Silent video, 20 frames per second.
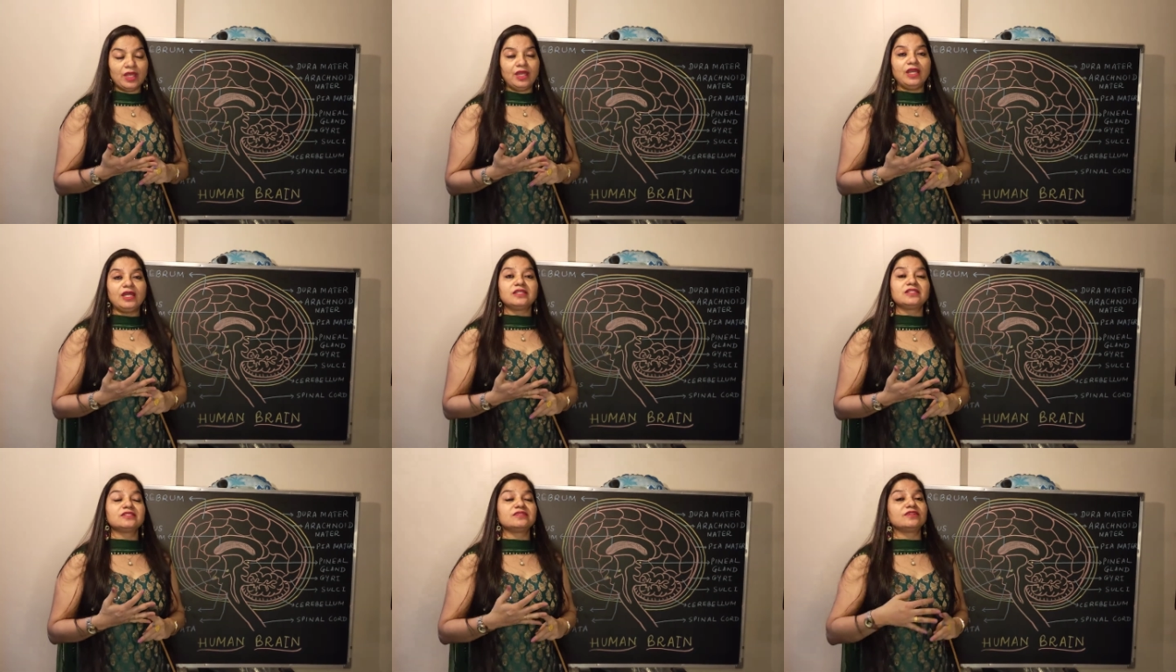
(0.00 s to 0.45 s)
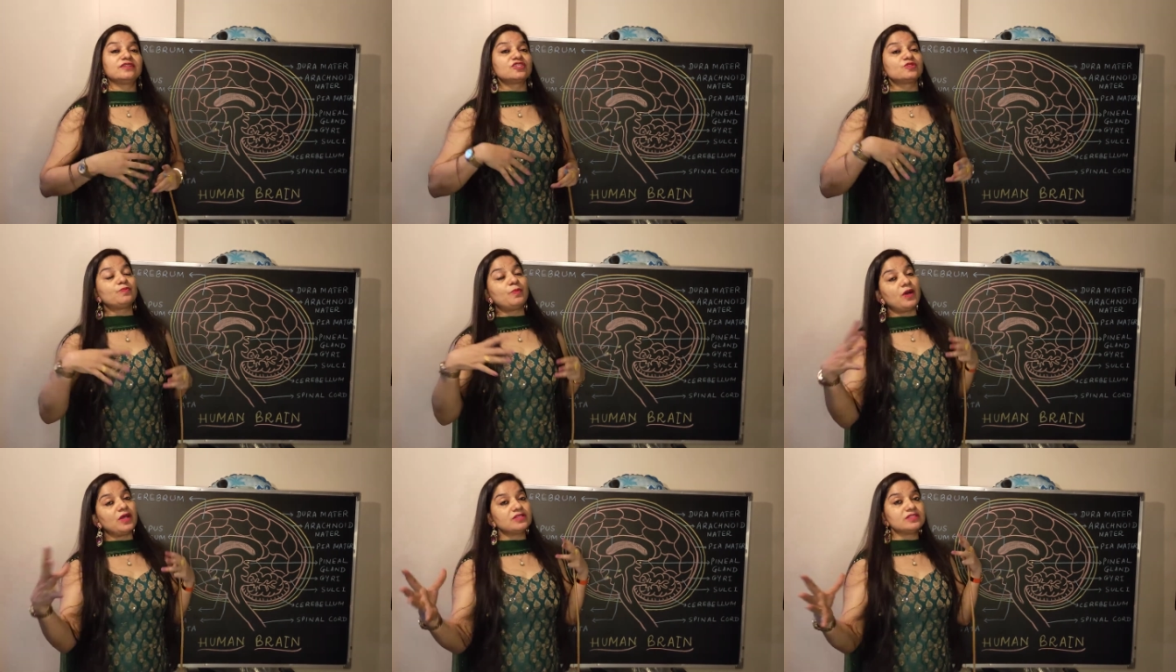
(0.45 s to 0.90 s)
It is
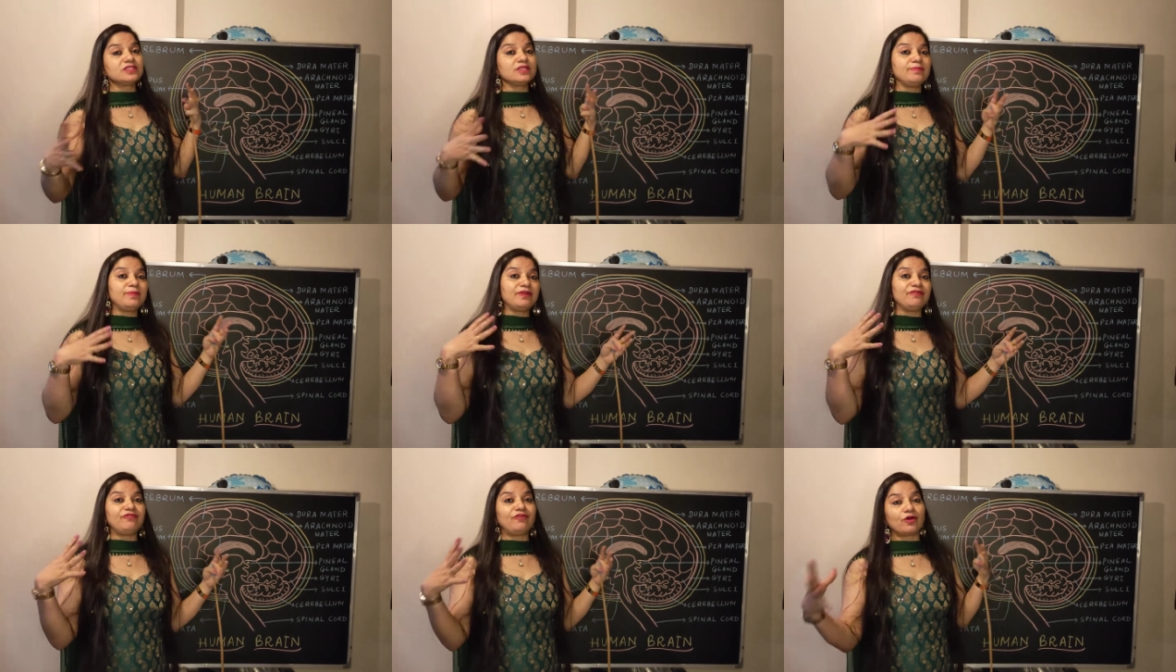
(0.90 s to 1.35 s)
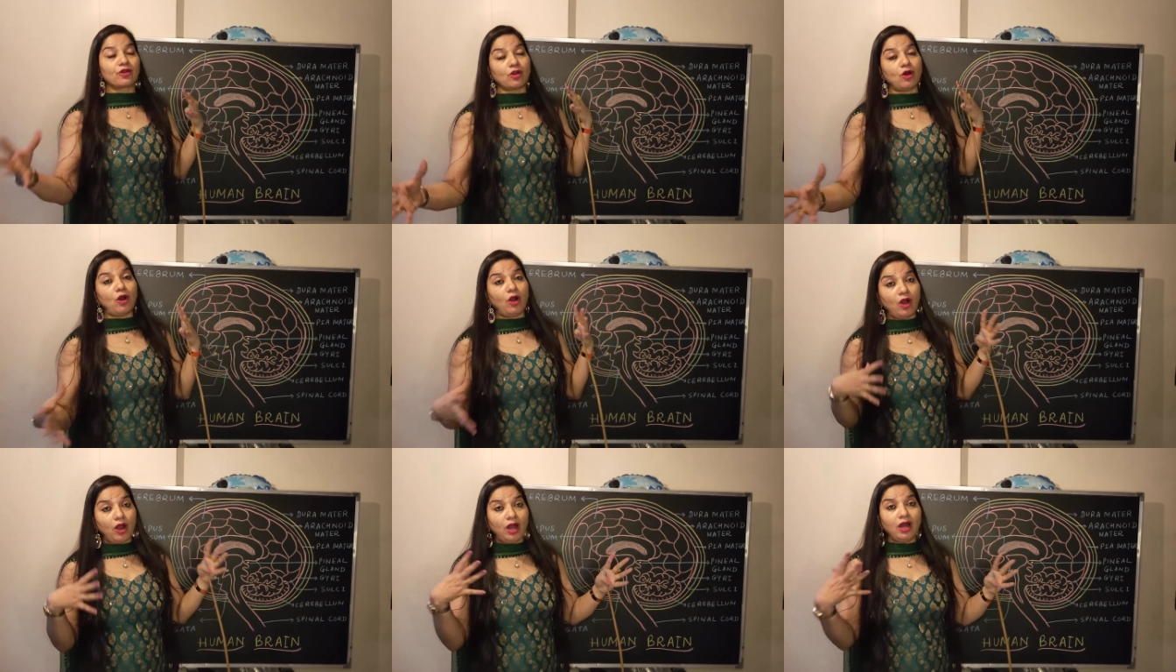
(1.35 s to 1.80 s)
responsible for
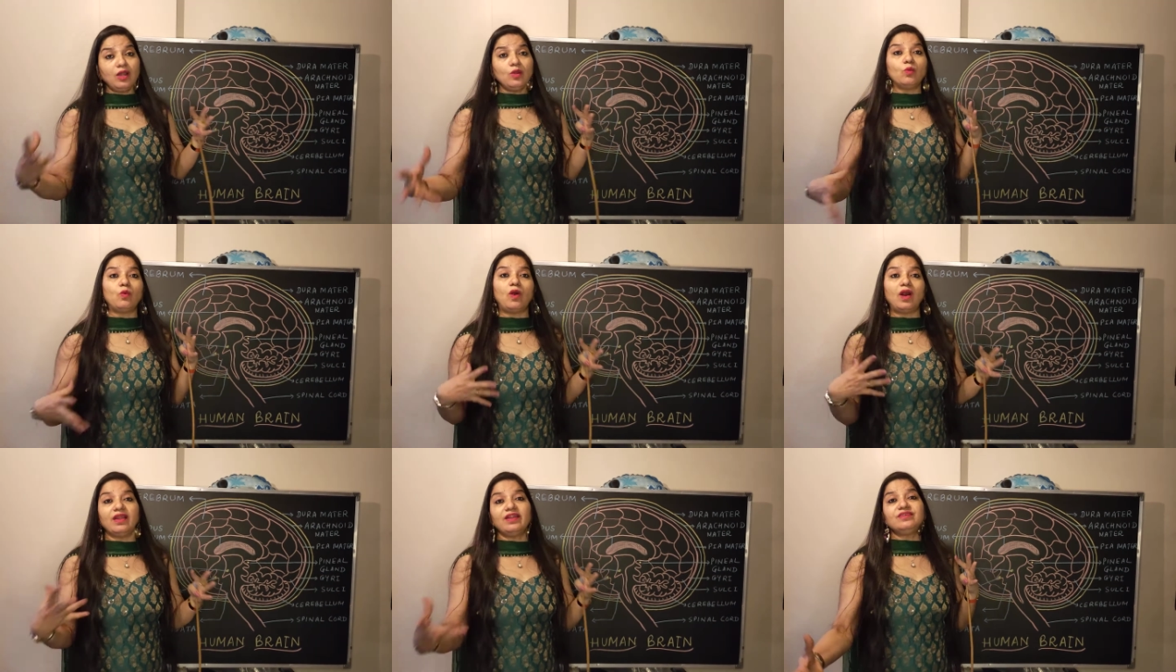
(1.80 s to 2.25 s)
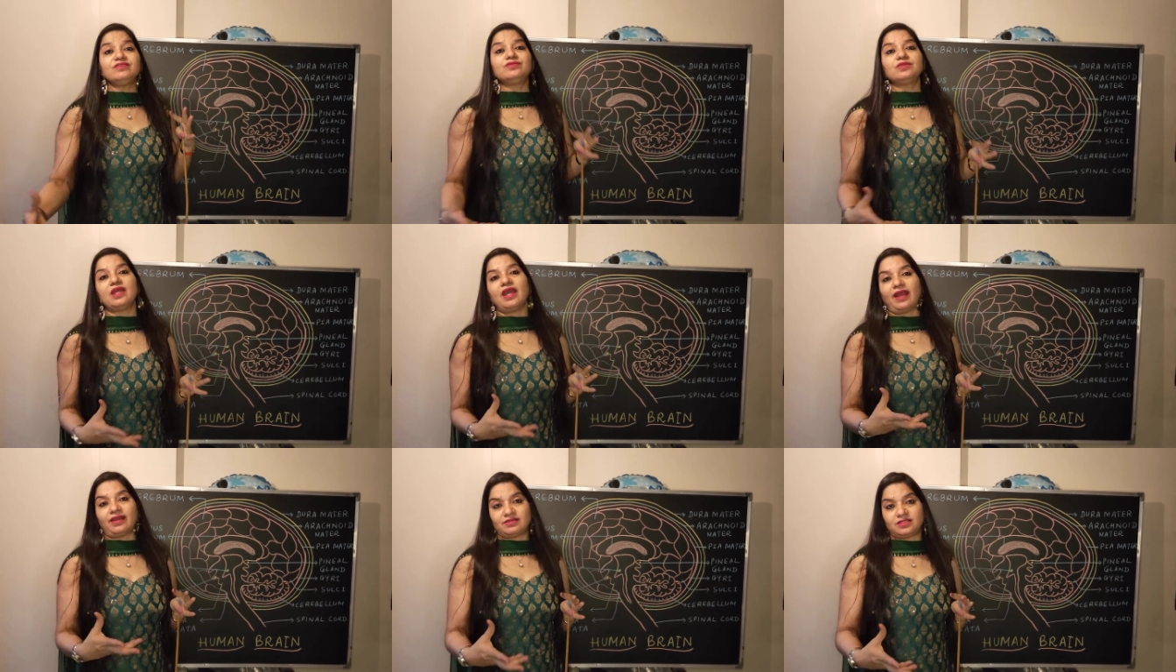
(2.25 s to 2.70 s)
all
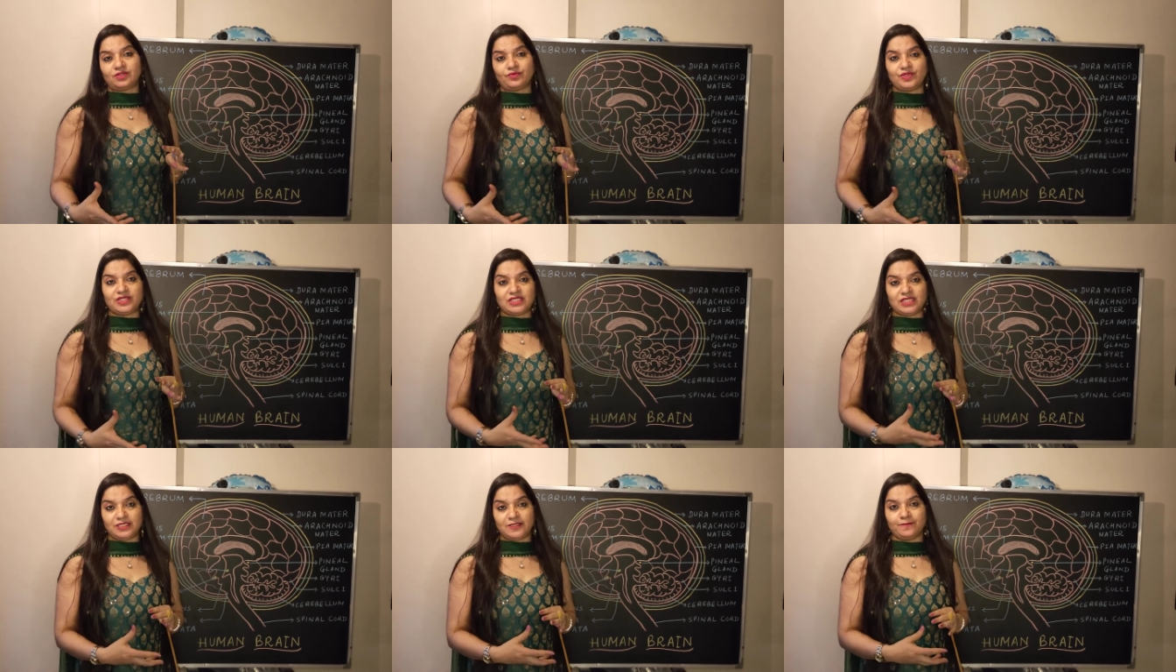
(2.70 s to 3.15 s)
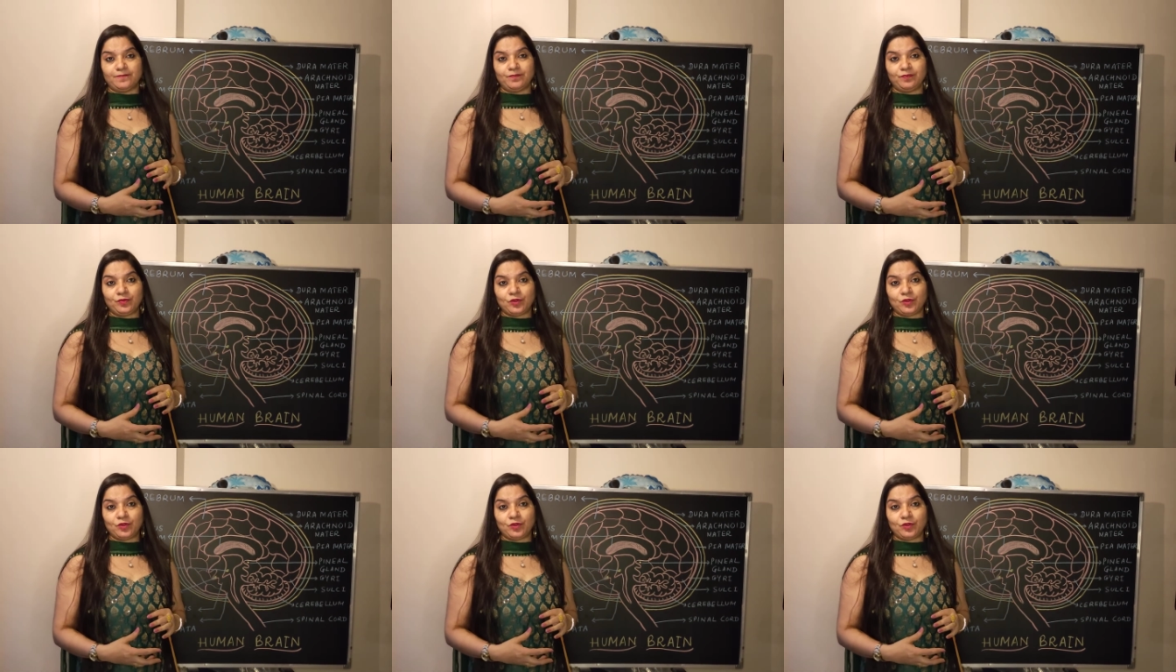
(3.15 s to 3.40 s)
voluntary activity.